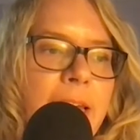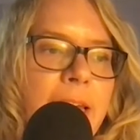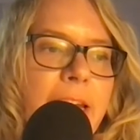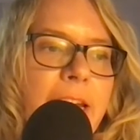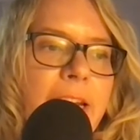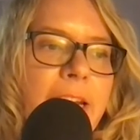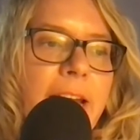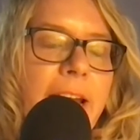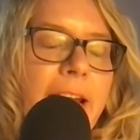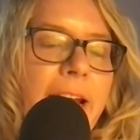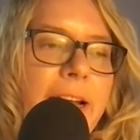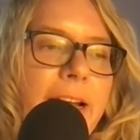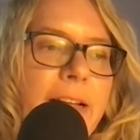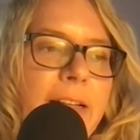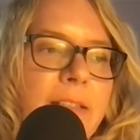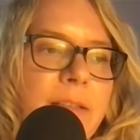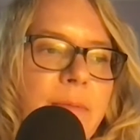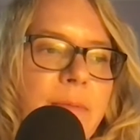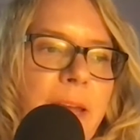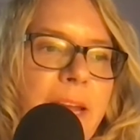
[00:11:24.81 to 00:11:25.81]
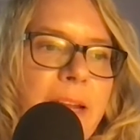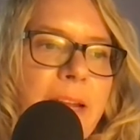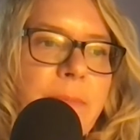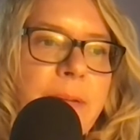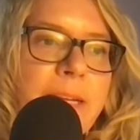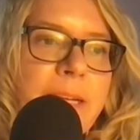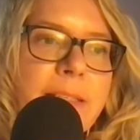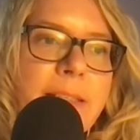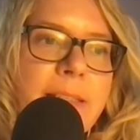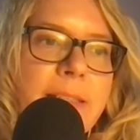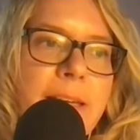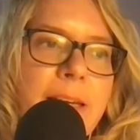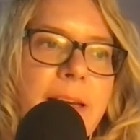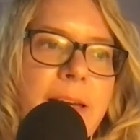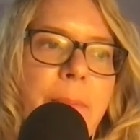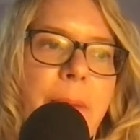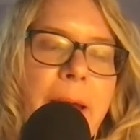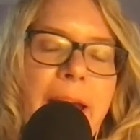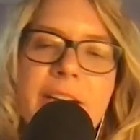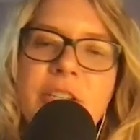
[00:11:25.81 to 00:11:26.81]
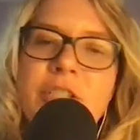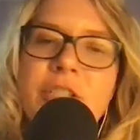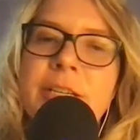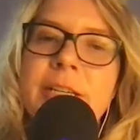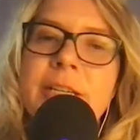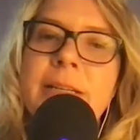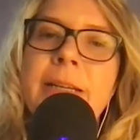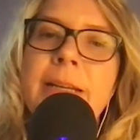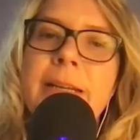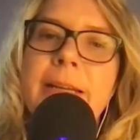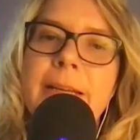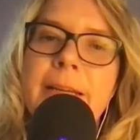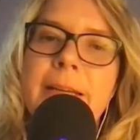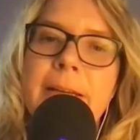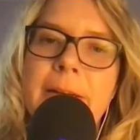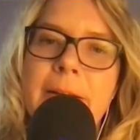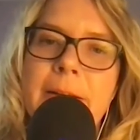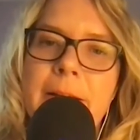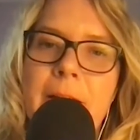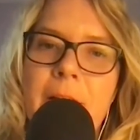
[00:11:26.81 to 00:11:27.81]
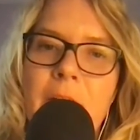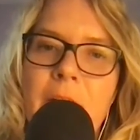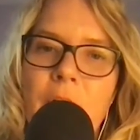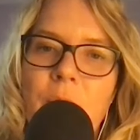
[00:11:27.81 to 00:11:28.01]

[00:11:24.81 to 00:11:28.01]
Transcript: it has made me see compassion in